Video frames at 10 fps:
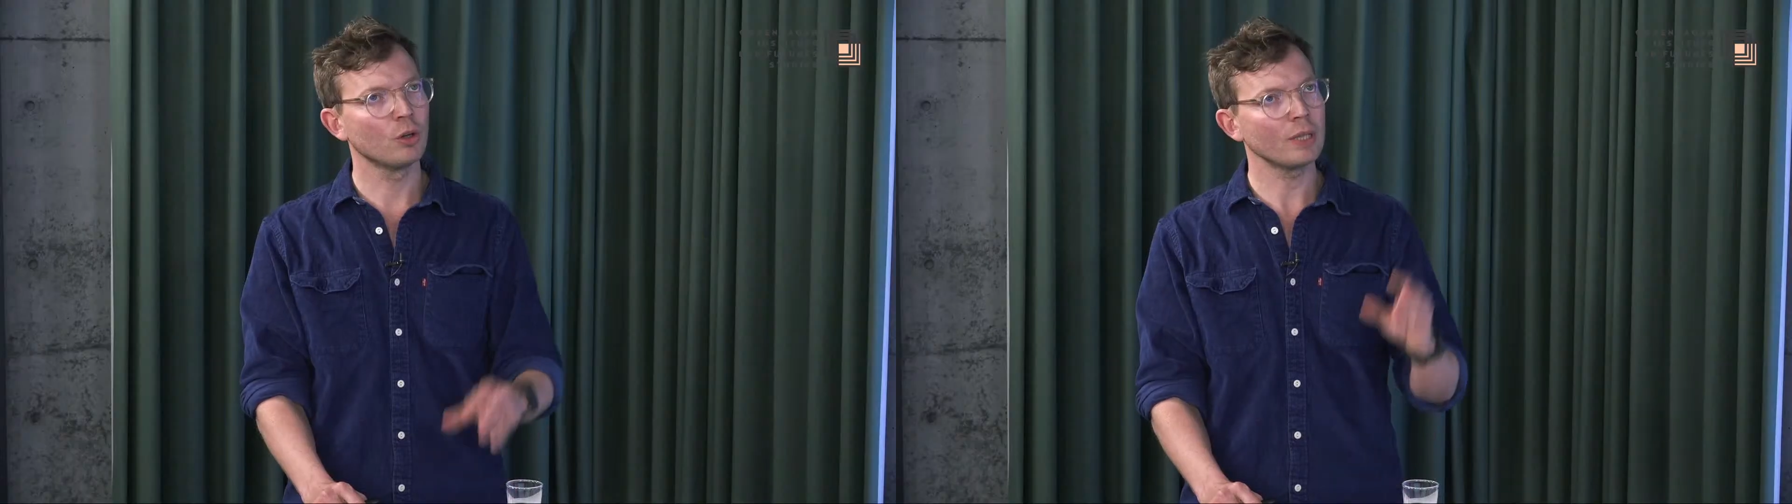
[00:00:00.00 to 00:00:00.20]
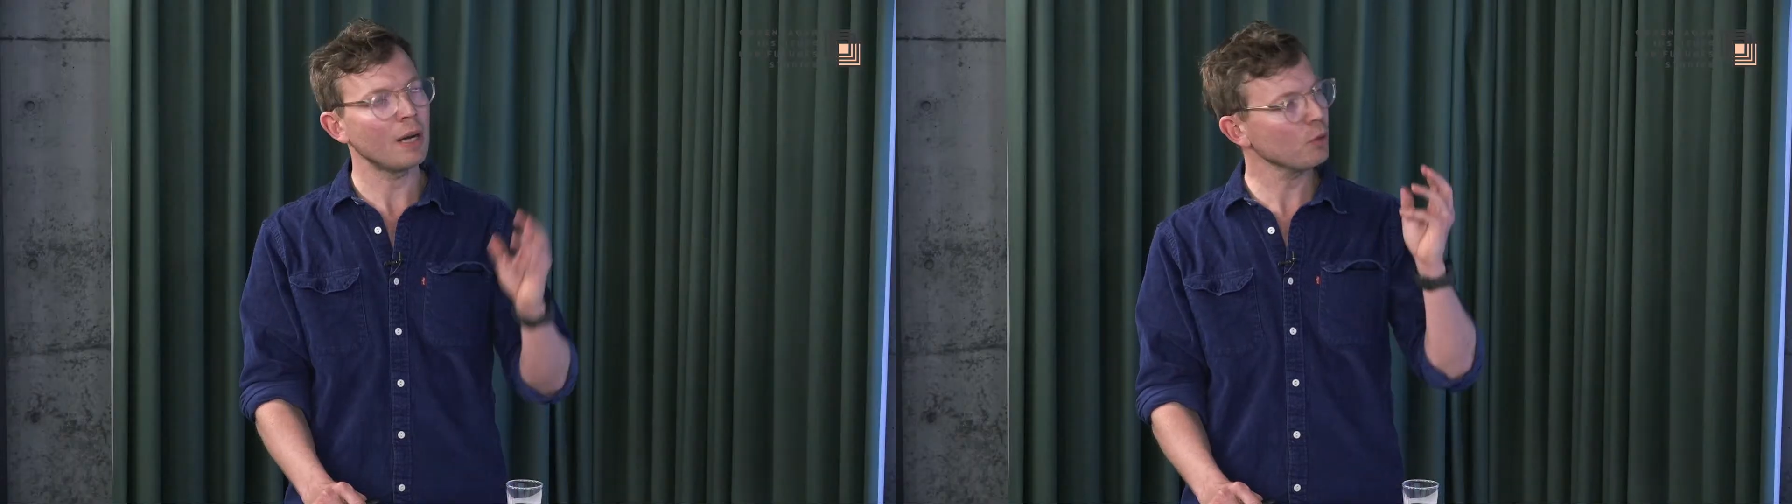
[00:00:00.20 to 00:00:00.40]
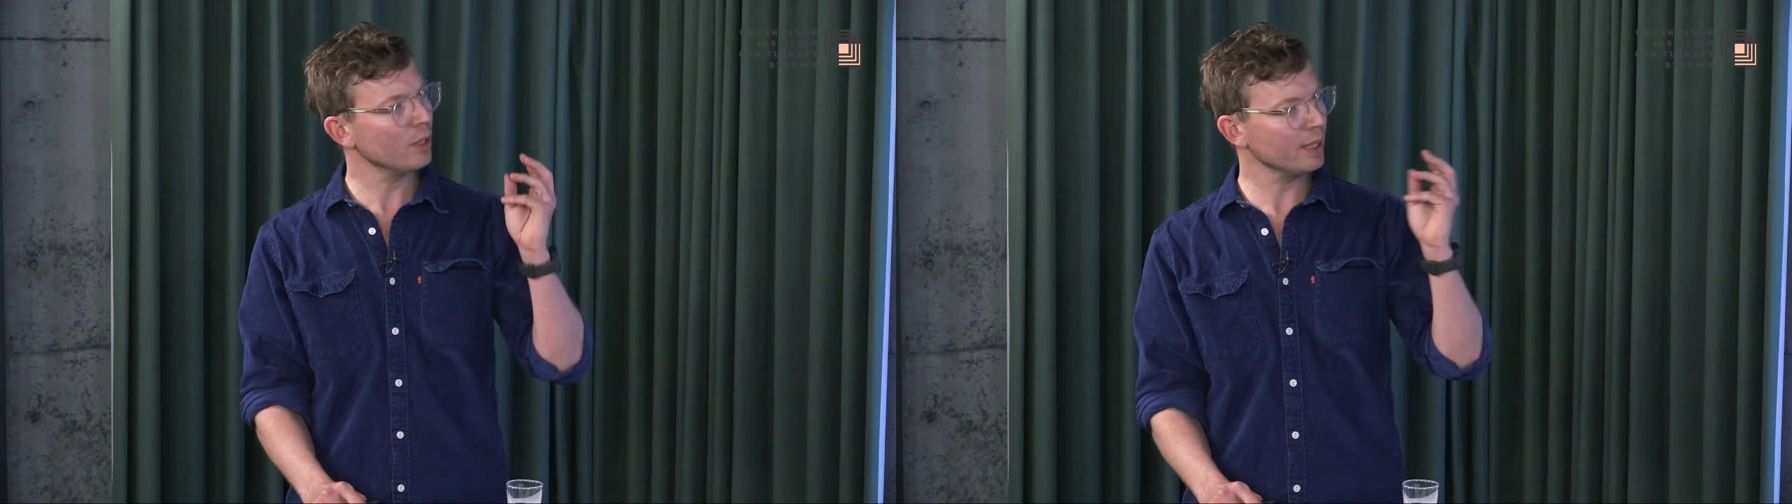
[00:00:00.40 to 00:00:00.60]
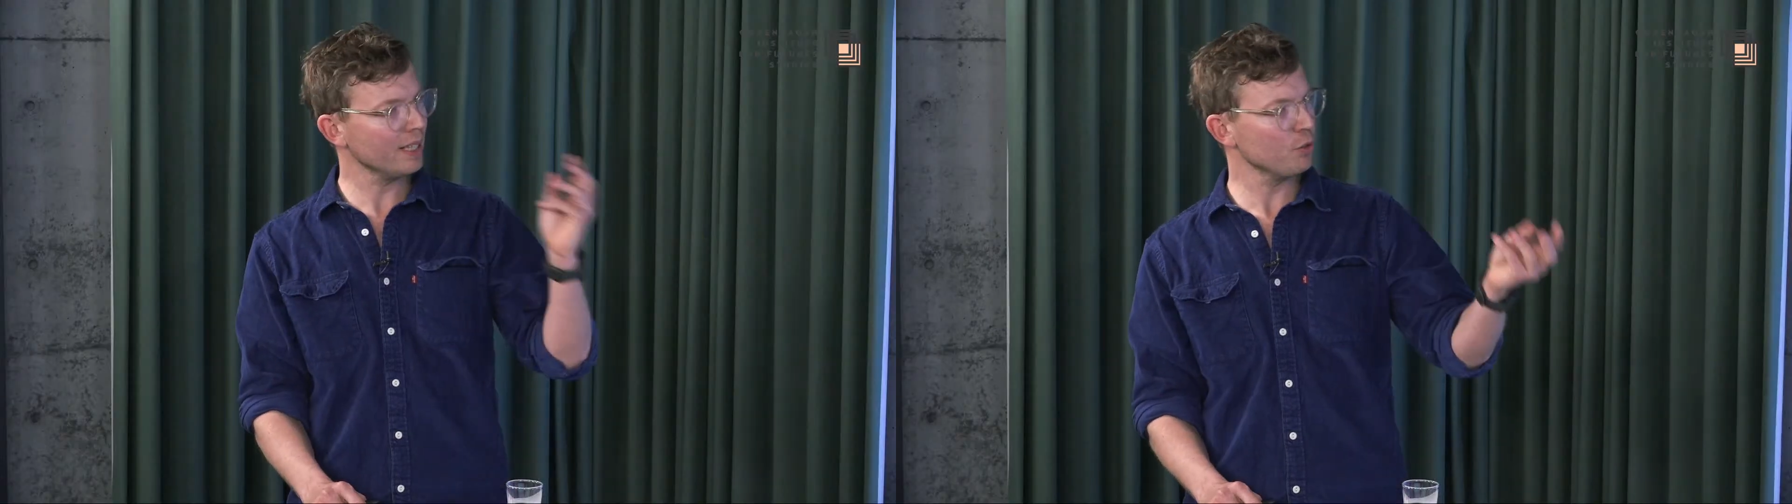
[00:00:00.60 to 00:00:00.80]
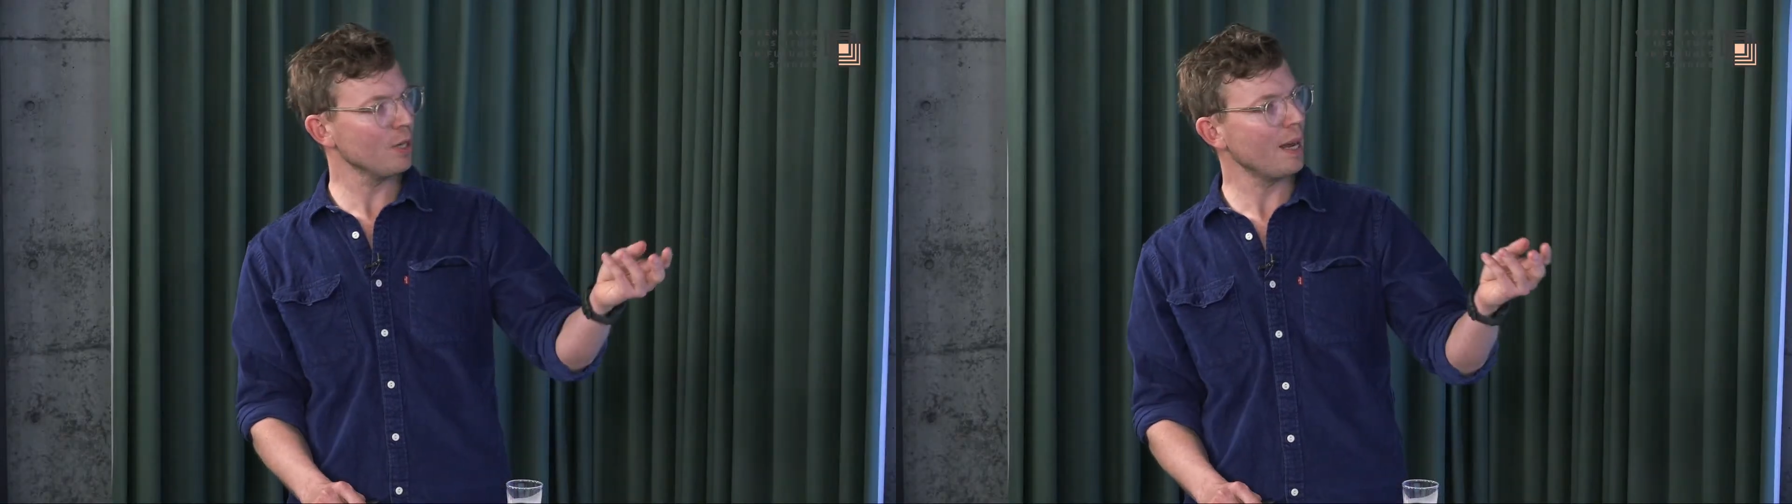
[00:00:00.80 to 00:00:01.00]
now I'm going to
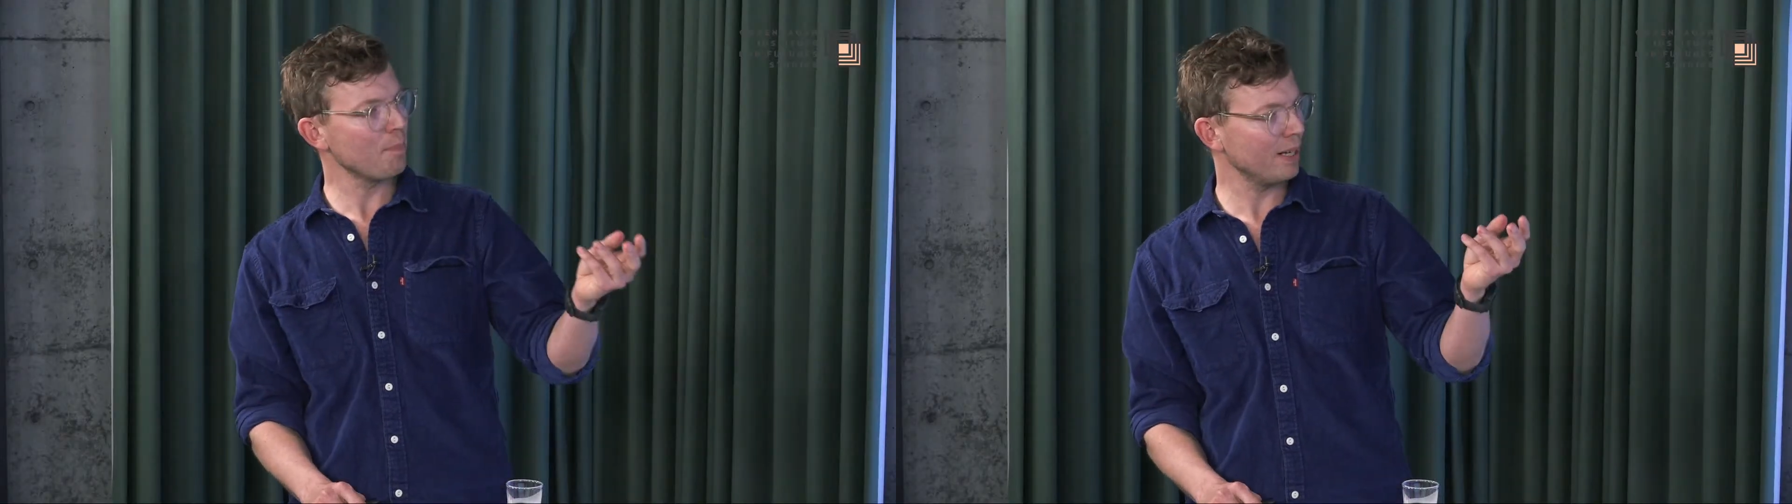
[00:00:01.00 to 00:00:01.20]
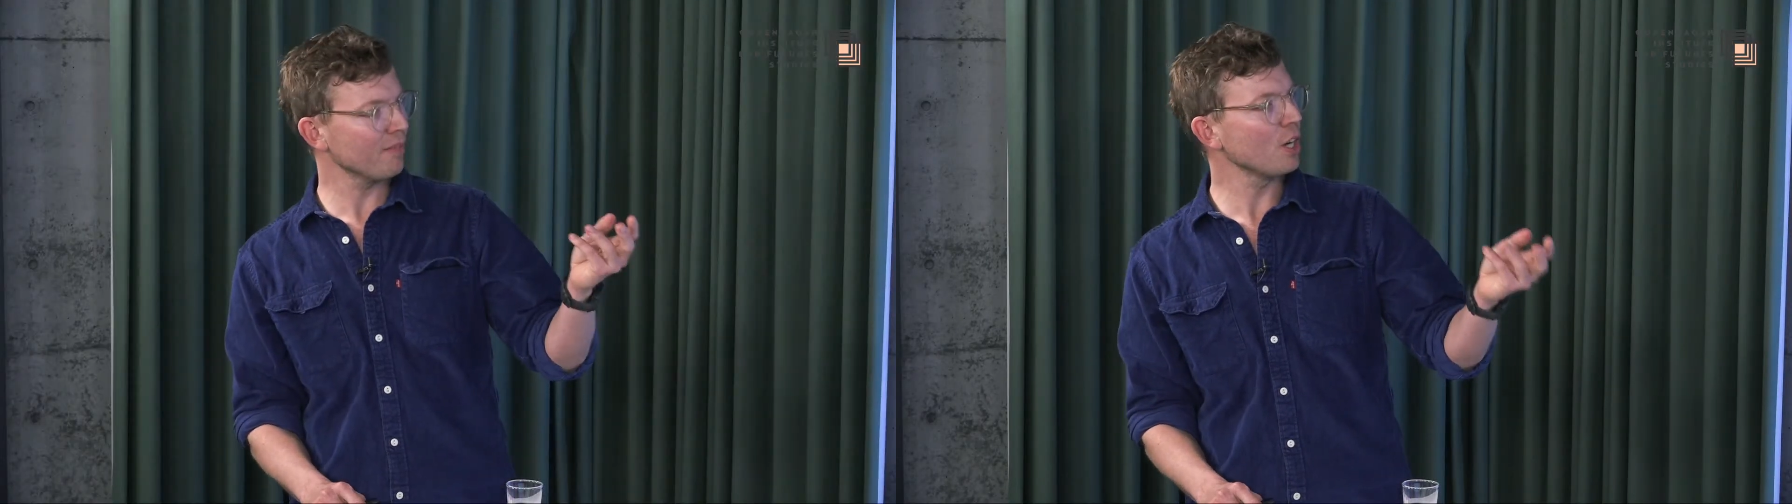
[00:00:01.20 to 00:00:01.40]
give you a bit of